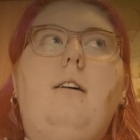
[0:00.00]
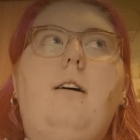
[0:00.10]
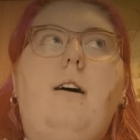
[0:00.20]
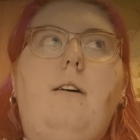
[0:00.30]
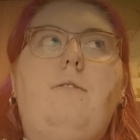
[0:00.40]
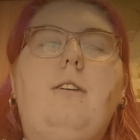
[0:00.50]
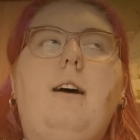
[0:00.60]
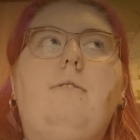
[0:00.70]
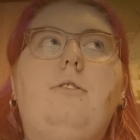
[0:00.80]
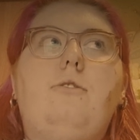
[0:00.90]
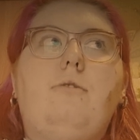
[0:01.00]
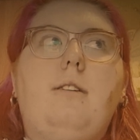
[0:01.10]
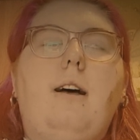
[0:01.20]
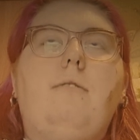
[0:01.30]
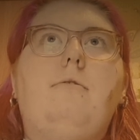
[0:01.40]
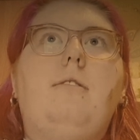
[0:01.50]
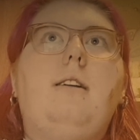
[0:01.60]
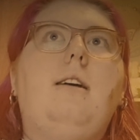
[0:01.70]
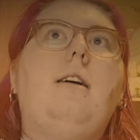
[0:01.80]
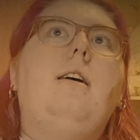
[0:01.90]
half an hour to an hour, and
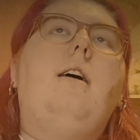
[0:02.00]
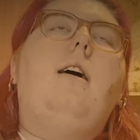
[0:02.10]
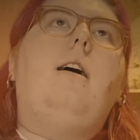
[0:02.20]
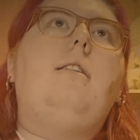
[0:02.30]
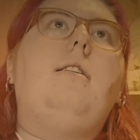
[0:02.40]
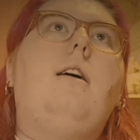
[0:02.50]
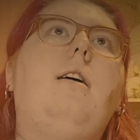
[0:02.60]
I got